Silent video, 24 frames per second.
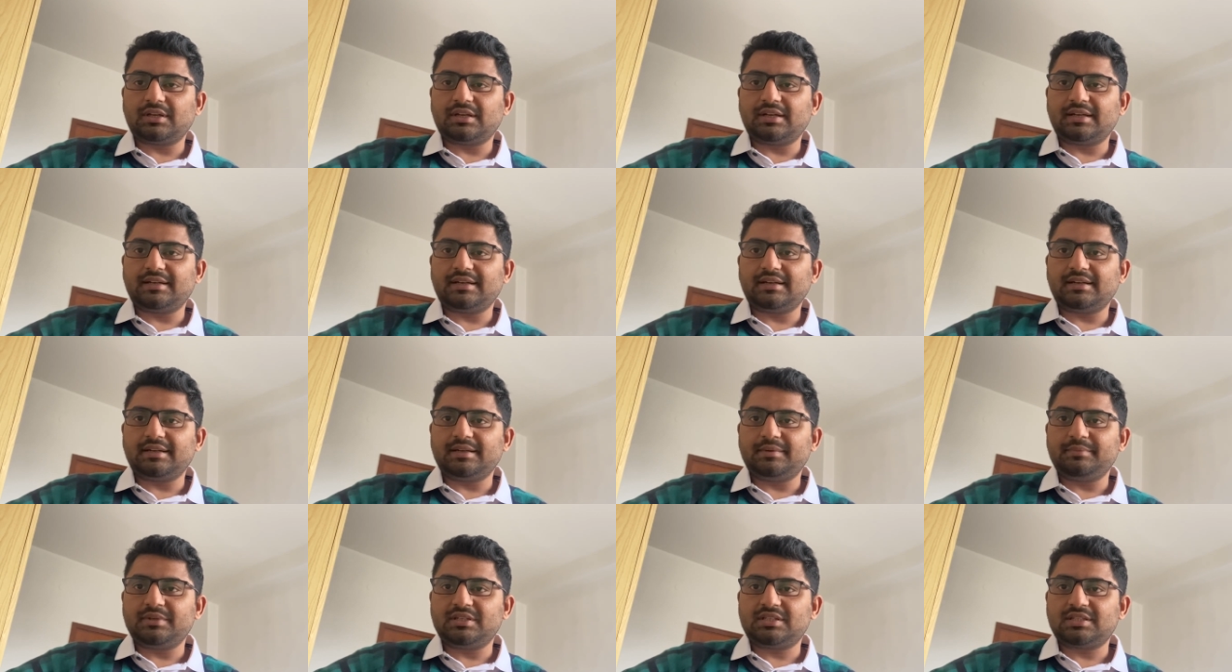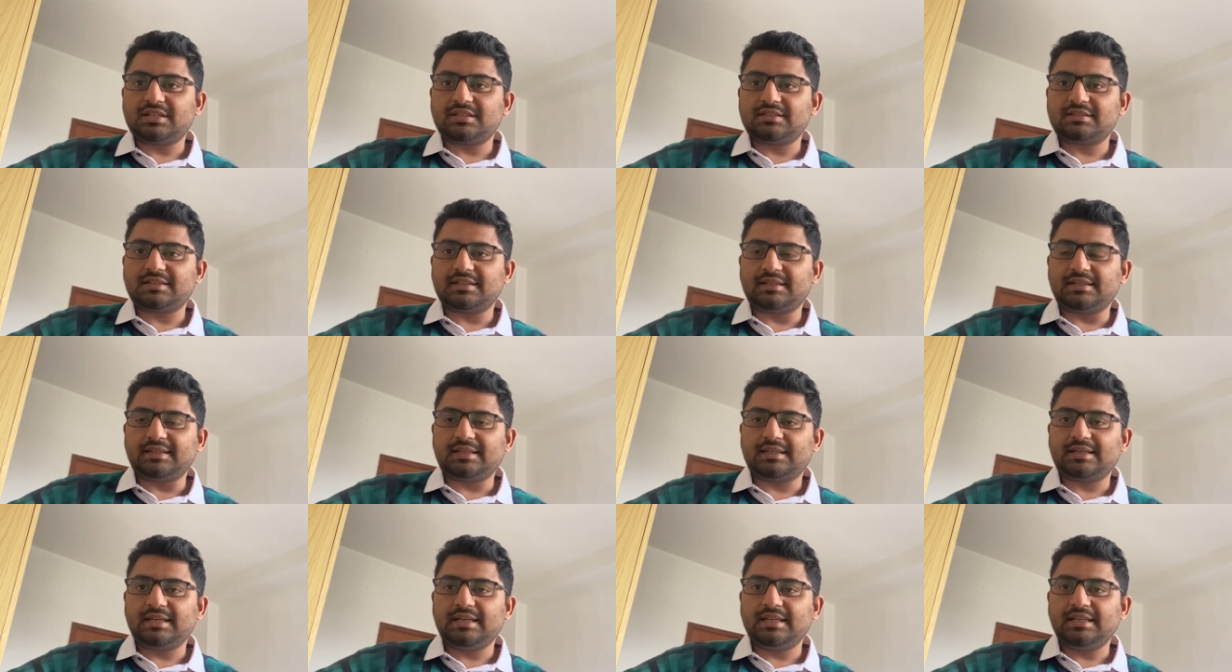admissions in
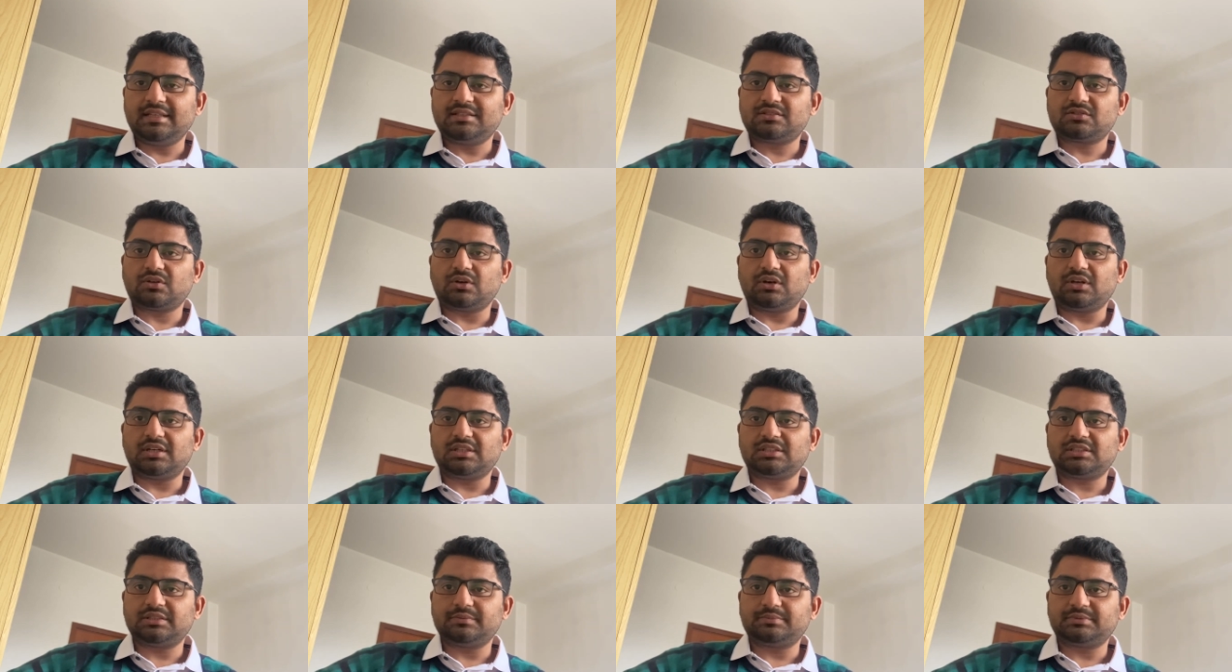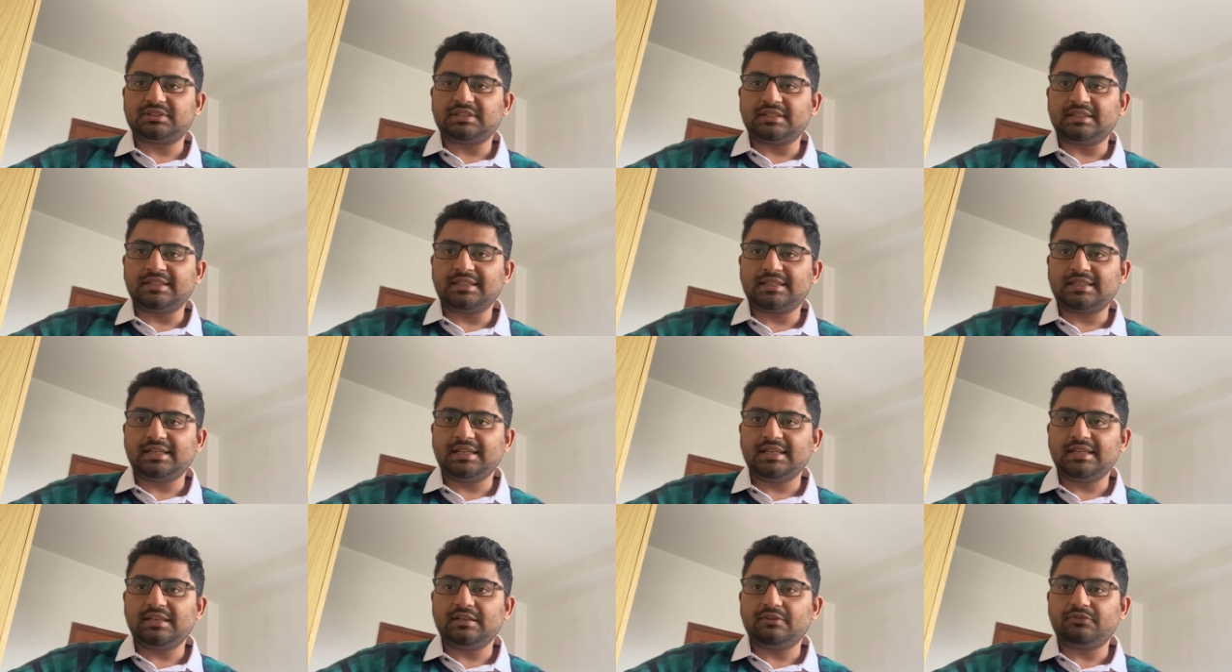Italy, scholarships in
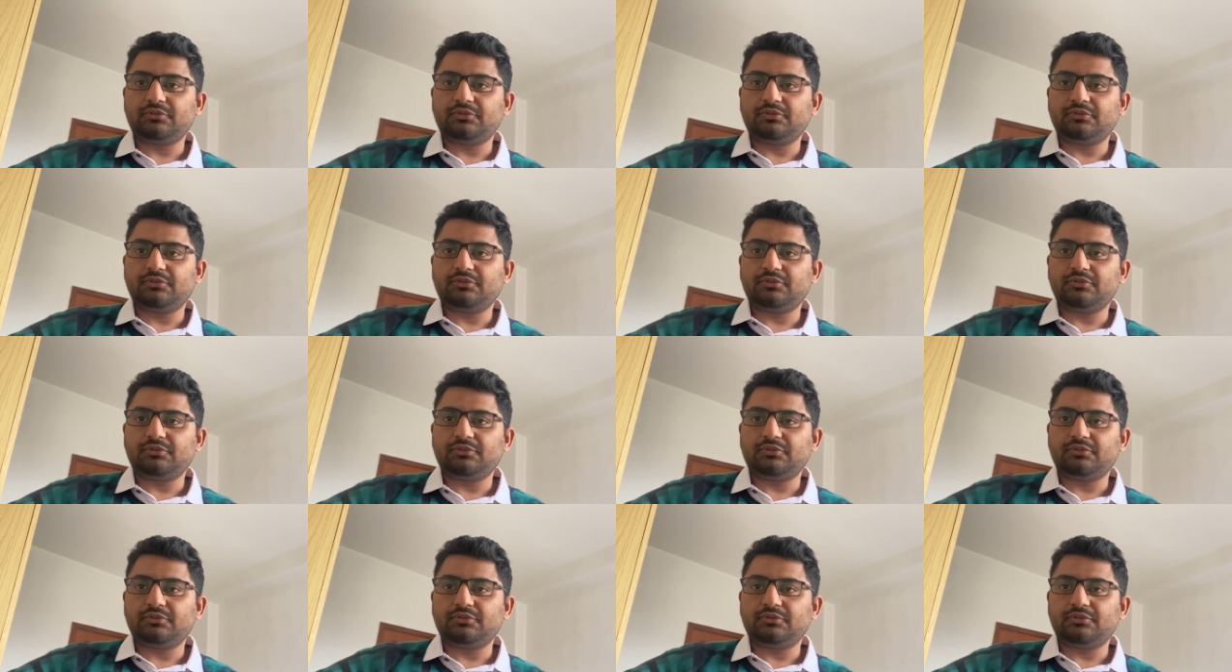Italy.